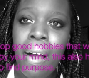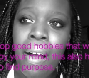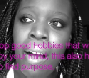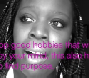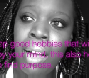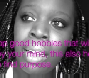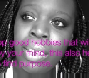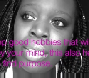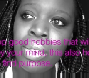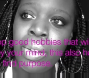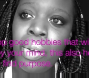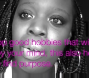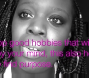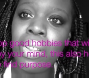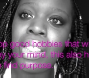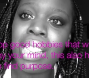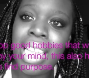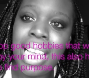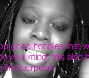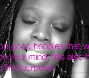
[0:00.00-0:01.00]
on
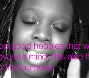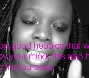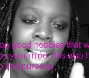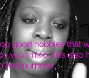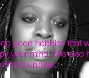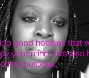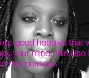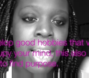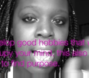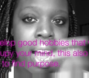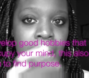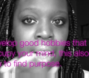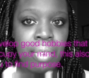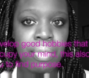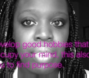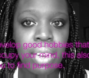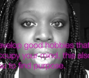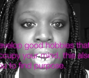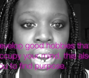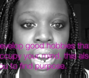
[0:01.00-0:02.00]
things that may
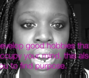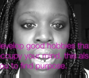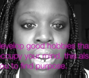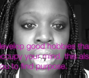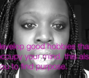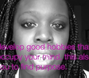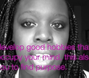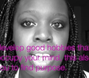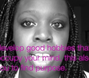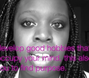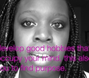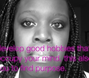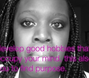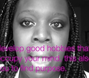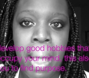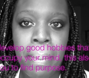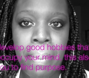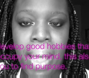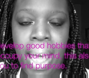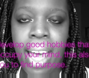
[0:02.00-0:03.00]
have occurred in
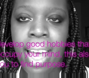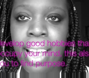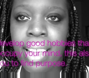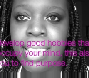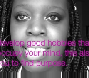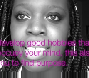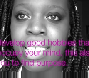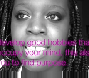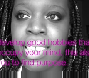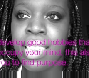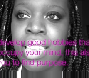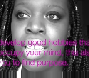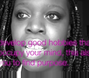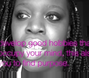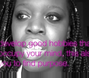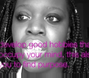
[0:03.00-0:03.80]
my past.